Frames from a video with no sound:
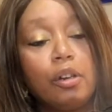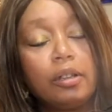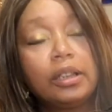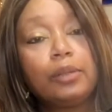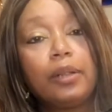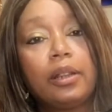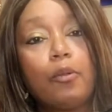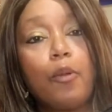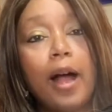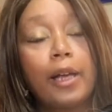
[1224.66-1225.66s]
curlers
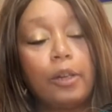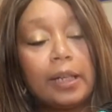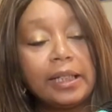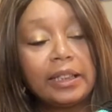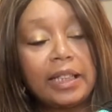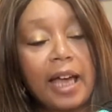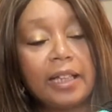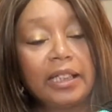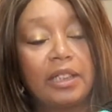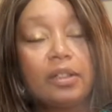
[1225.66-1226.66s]
with the wire
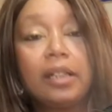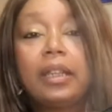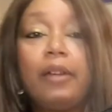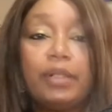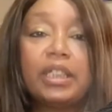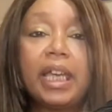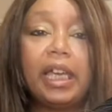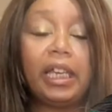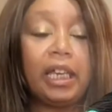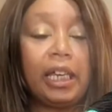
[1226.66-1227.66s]
inside is so that they
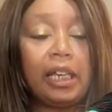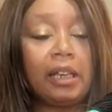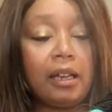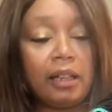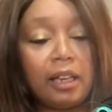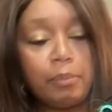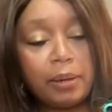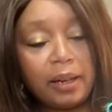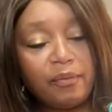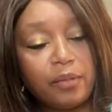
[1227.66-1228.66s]
retain heat and
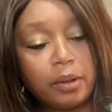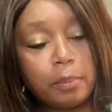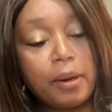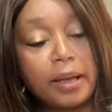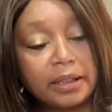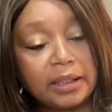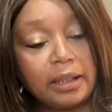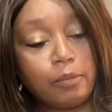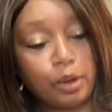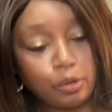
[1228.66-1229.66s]
keep it in for the
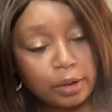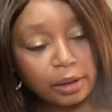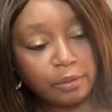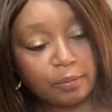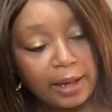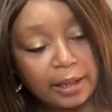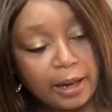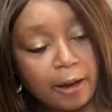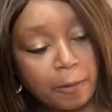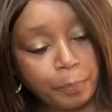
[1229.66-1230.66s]
process that we're going through
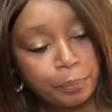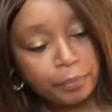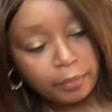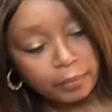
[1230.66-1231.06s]
right now.